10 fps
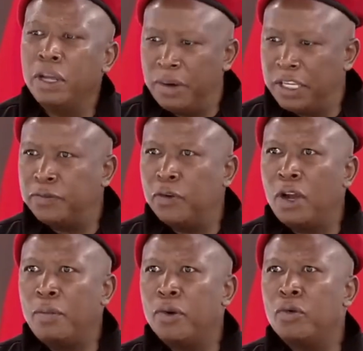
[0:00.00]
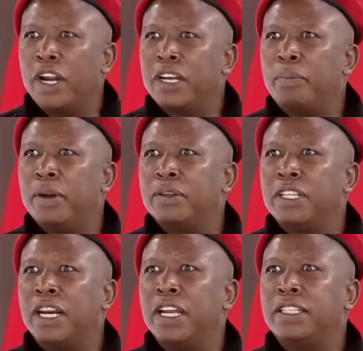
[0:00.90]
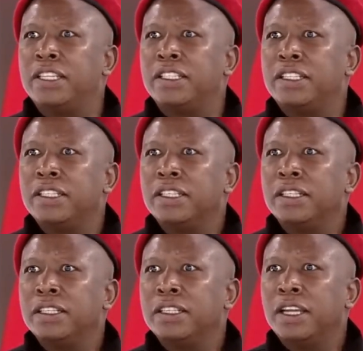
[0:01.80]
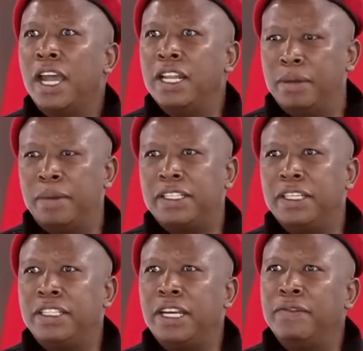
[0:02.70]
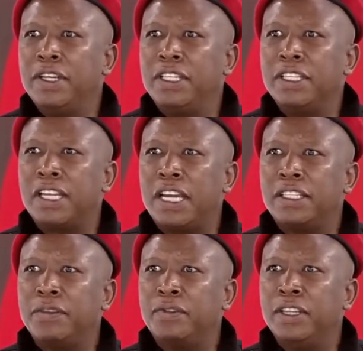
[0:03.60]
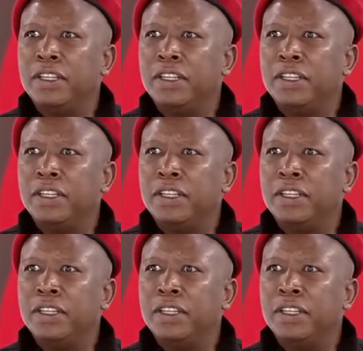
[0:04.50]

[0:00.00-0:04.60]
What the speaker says: They must follow up on what happened to the racist, and they must intervene decisively.